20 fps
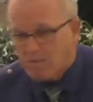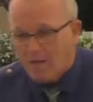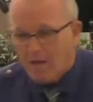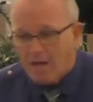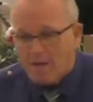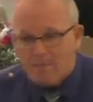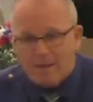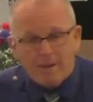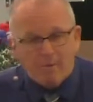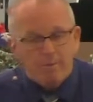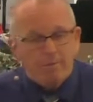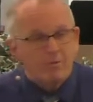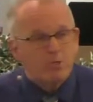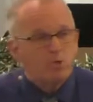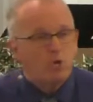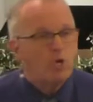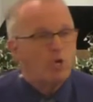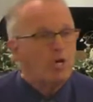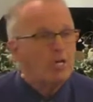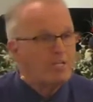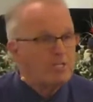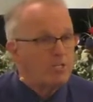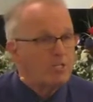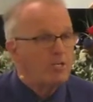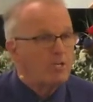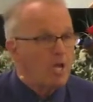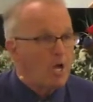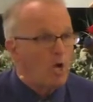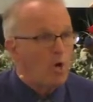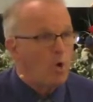it was good to
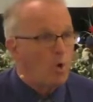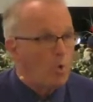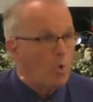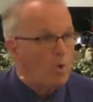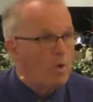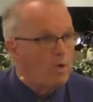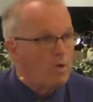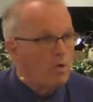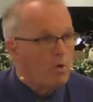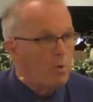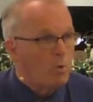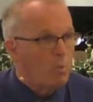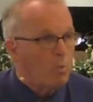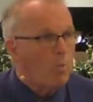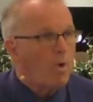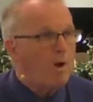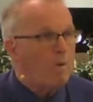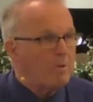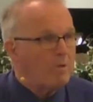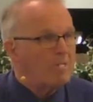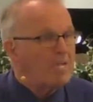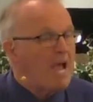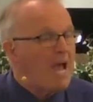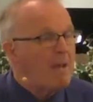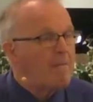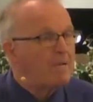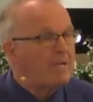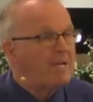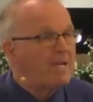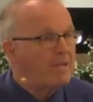know what was
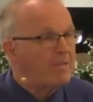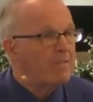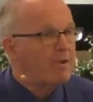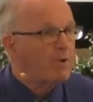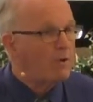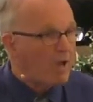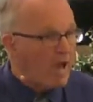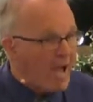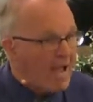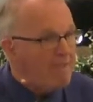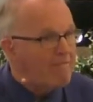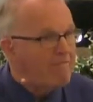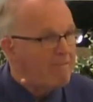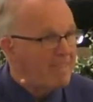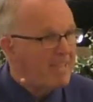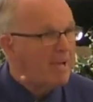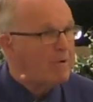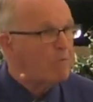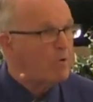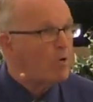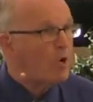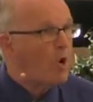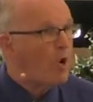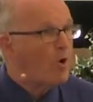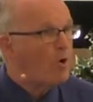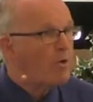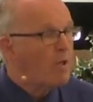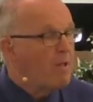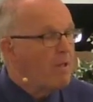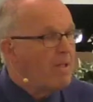happening in their life in that
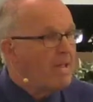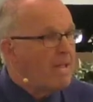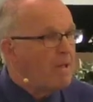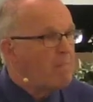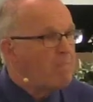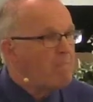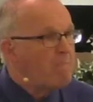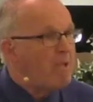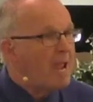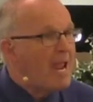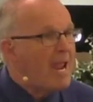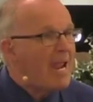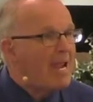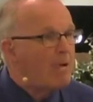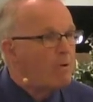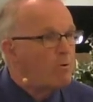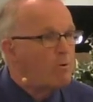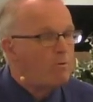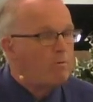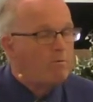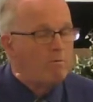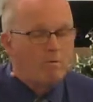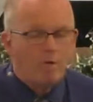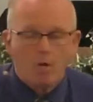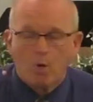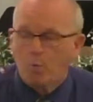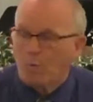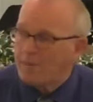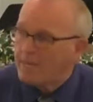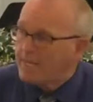regard. It made,
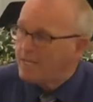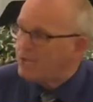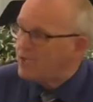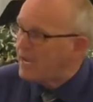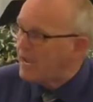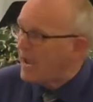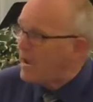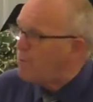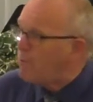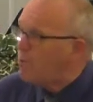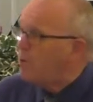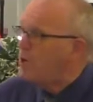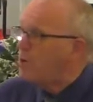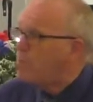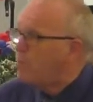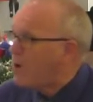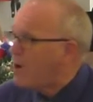when they say, hey, will you pray